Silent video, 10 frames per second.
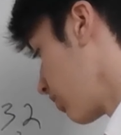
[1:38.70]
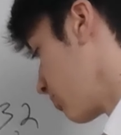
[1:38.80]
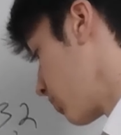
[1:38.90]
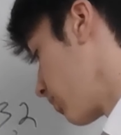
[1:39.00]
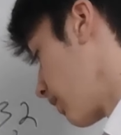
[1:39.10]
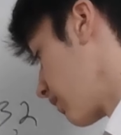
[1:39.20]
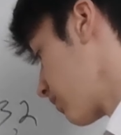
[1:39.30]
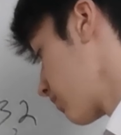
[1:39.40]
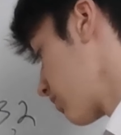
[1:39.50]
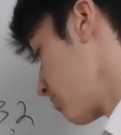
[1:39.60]
going to put
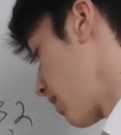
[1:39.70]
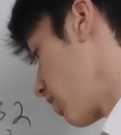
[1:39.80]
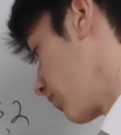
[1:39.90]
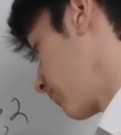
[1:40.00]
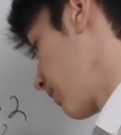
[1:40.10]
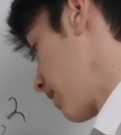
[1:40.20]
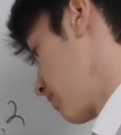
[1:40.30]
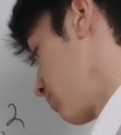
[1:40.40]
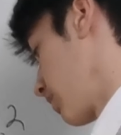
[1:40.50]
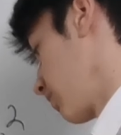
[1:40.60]
that to the power of
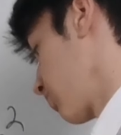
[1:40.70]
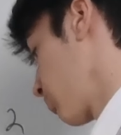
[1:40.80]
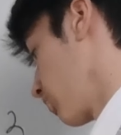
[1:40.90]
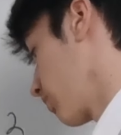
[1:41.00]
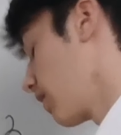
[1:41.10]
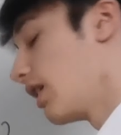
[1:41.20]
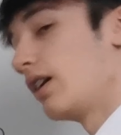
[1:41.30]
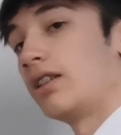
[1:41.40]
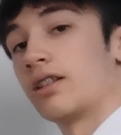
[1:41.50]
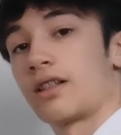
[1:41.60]
n minus 1.
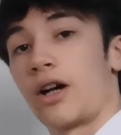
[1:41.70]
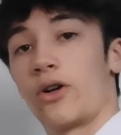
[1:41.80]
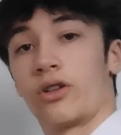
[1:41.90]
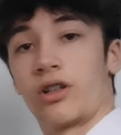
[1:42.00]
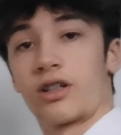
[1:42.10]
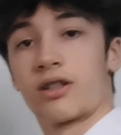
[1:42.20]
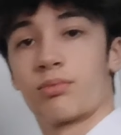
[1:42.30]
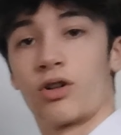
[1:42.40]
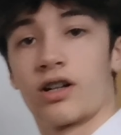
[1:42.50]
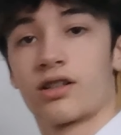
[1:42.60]
That's how I'd
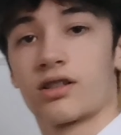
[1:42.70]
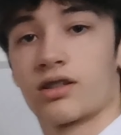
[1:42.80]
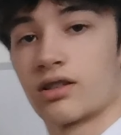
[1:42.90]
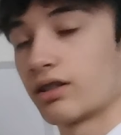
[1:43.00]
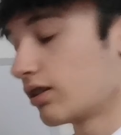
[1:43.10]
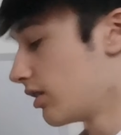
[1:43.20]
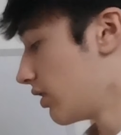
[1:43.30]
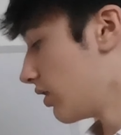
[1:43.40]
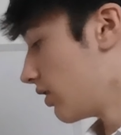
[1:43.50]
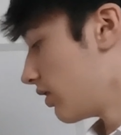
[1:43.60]
express
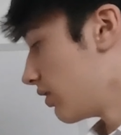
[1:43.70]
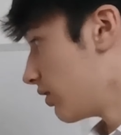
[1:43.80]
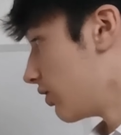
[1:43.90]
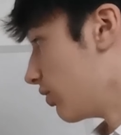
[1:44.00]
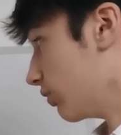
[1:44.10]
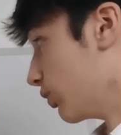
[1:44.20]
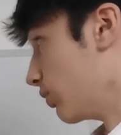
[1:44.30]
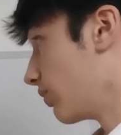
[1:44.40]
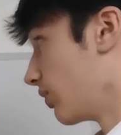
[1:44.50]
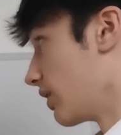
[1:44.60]
the
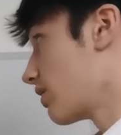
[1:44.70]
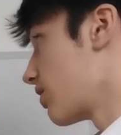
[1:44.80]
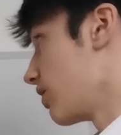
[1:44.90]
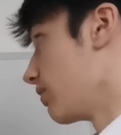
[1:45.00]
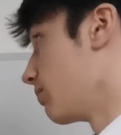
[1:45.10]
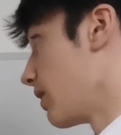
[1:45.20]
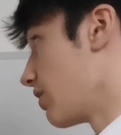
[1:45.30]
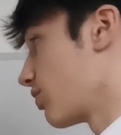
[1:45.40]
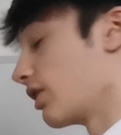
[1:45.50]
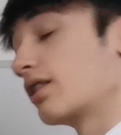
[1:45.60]
rule for this
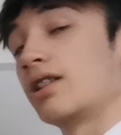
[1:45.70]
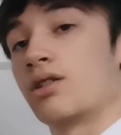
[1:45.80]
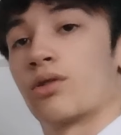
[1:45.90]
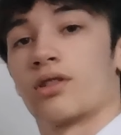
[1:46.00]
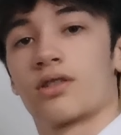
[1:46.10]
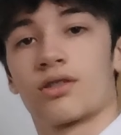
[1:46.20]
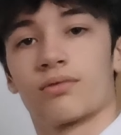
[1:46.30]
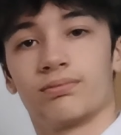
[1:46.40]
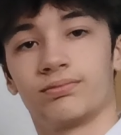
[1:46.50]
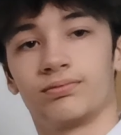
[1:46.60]
geometric sequence.